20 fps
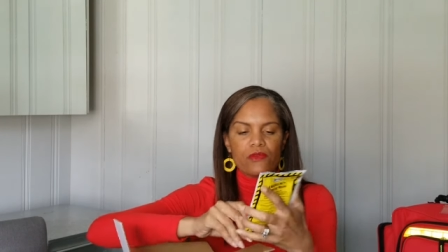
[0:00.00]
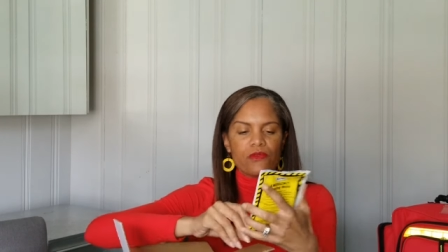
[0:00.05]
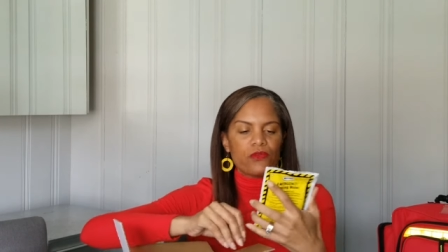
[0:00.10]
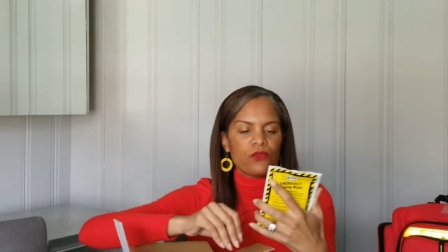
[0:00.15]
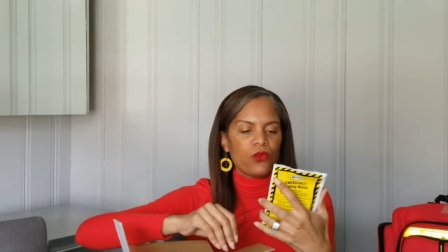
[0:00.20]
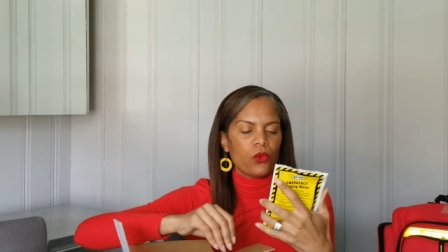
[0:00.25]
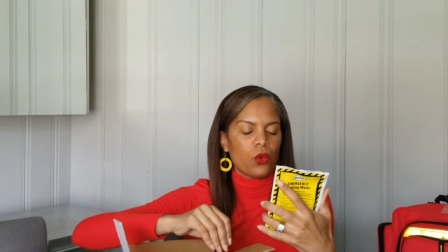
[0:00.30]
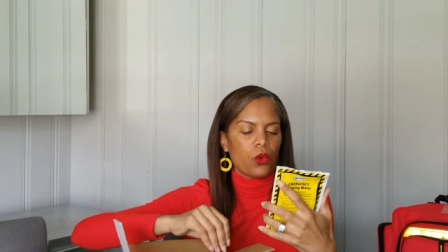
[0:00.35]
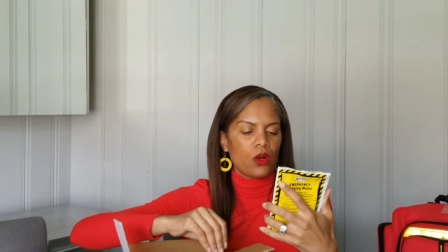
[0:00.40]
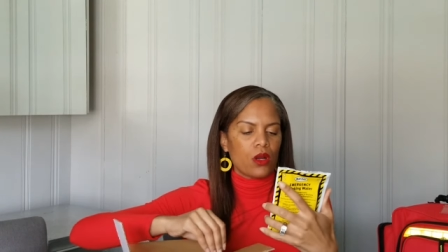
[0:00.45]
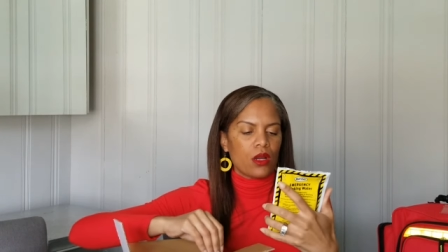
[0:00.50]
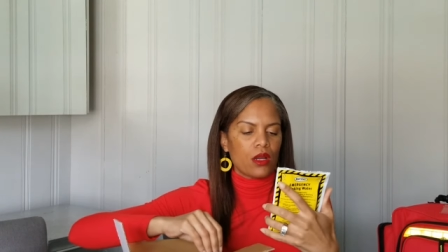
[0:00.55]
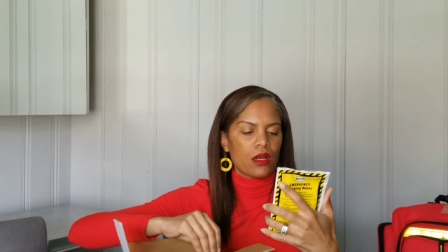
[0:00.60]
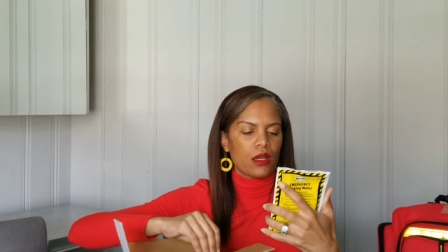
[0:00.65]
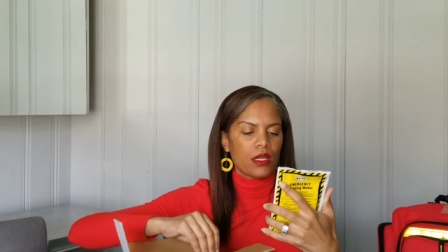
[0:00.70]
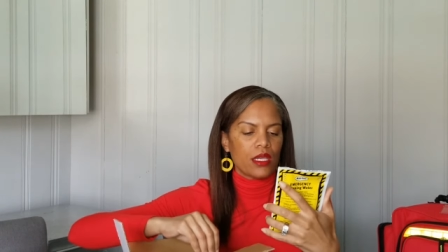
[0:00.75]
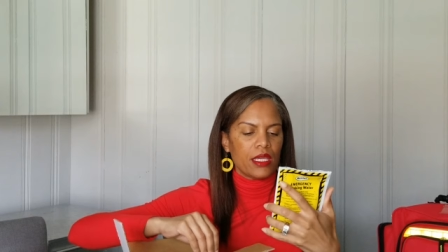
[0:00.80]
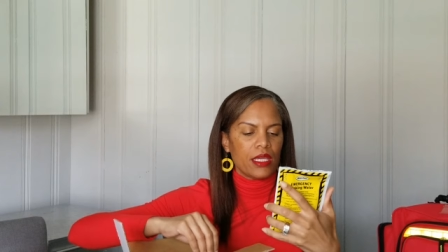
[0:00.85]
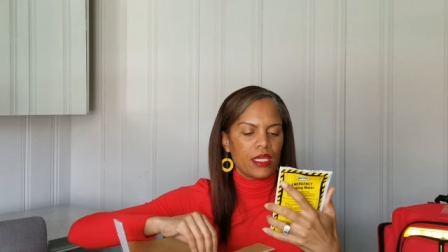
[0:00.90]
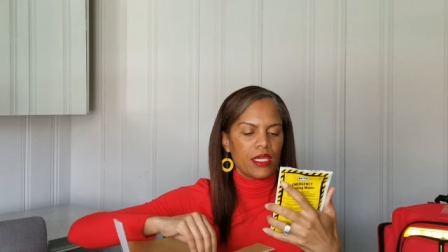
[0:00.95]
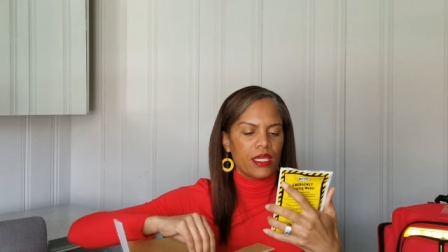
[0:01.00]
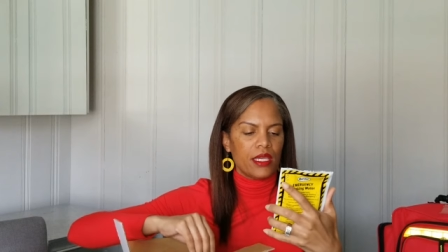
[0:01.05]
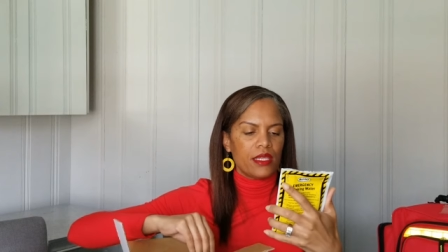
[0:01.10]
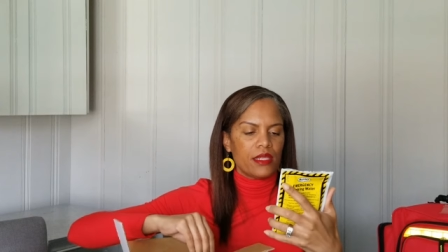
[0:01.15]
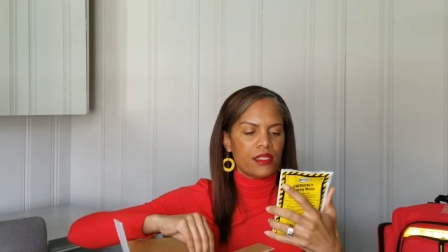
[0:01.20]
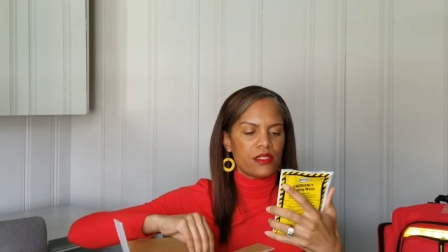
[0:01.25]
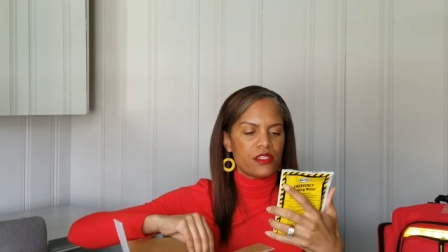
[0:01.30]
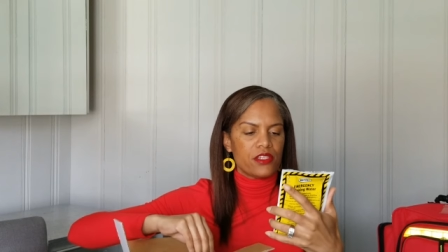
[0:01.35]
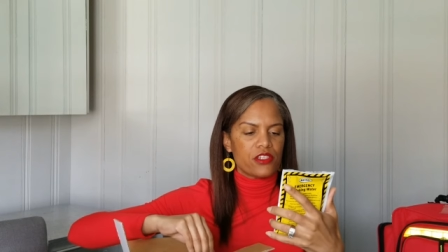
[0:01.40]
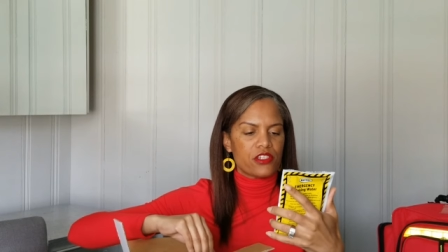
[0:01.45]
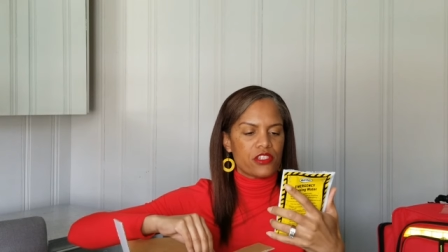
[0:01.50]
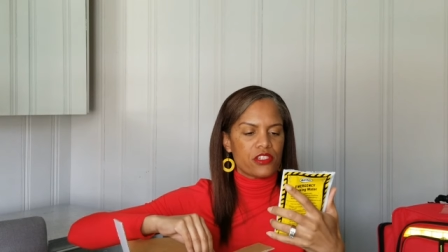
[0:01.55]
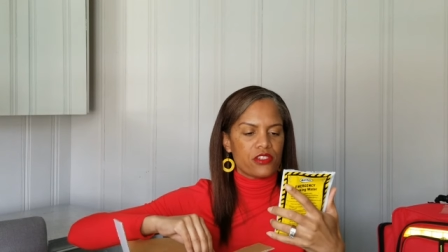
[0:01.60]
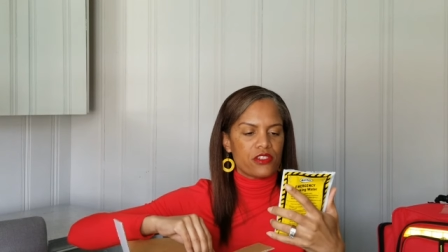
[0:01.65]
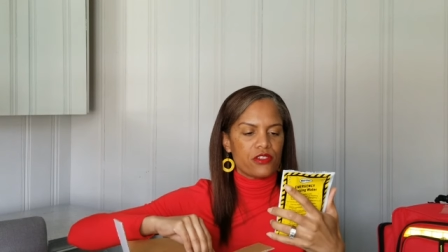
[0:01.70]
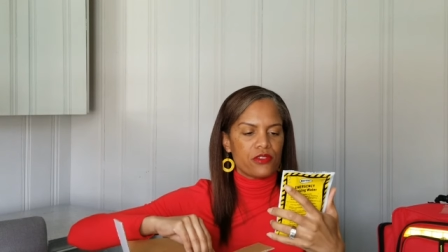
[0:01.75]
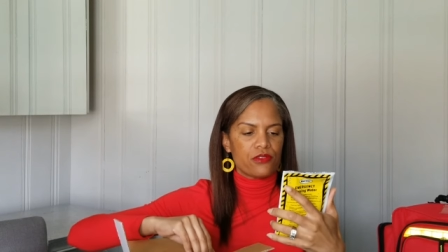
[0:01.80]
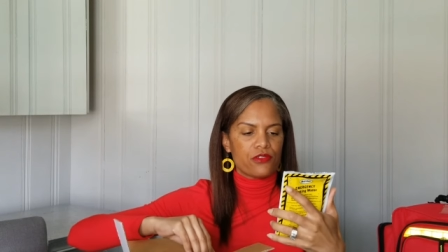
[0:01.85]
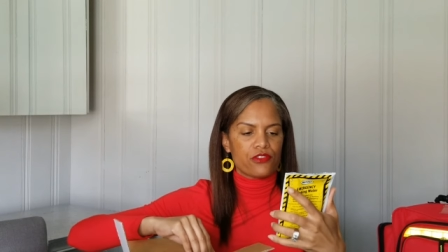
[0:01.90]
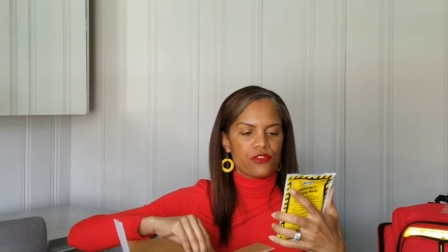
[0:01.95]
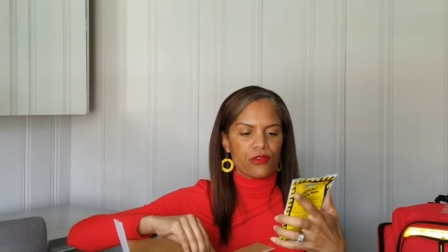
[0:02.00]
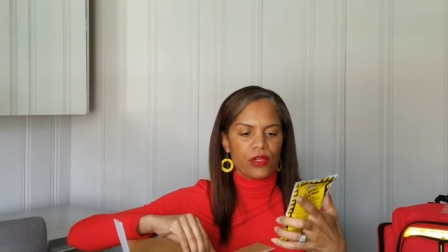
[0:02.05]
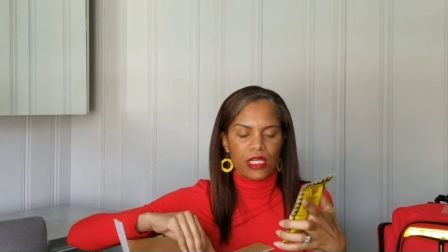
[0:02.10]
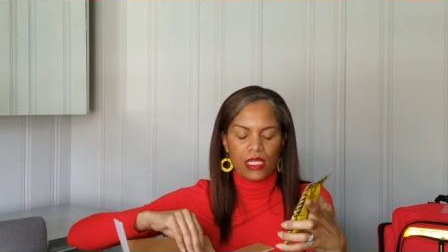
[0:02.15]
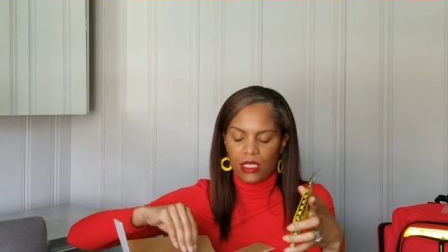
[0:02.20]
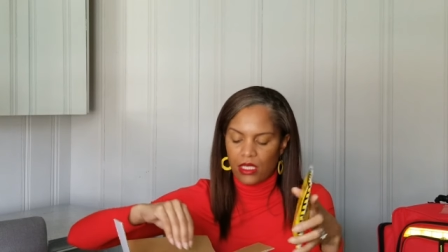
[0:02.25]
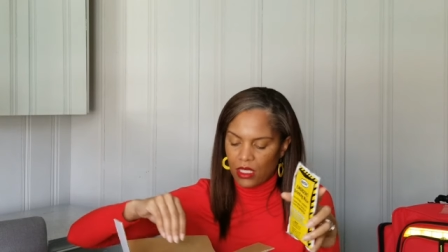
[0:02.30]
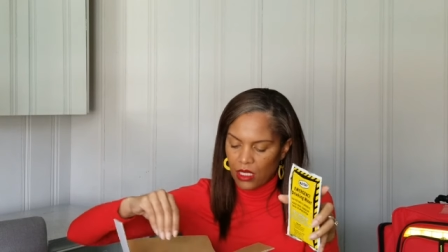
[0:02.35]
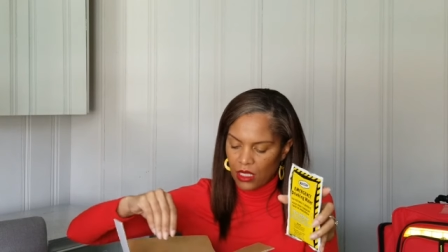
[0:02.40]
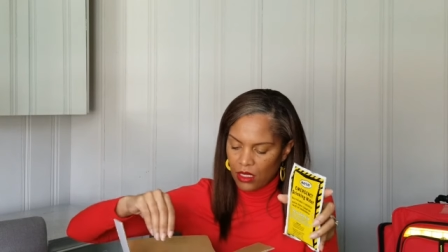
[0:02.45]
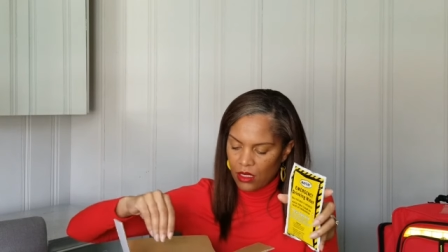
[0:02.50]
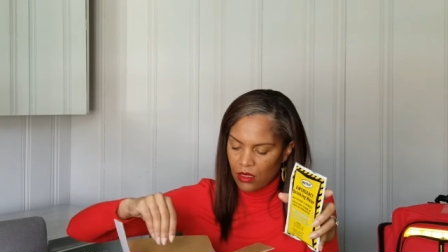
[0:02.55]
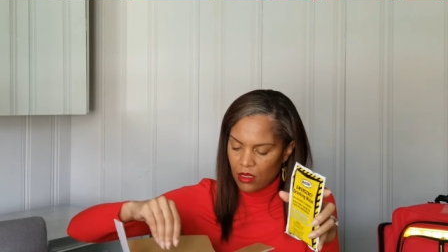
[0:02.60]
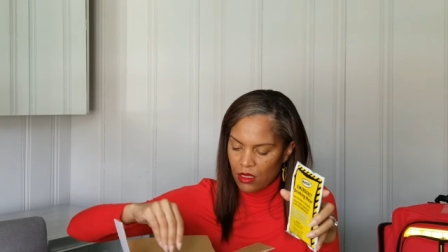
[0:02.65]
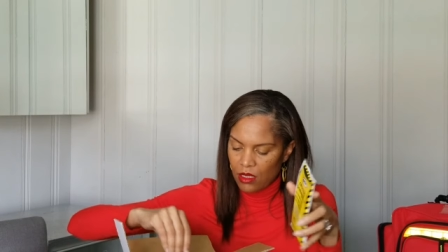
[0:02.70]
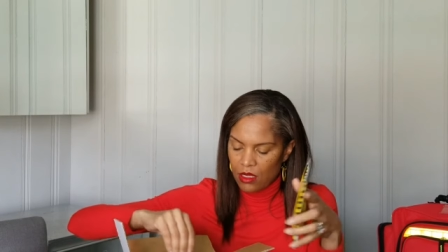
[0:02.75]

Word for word: for in addition to drinking.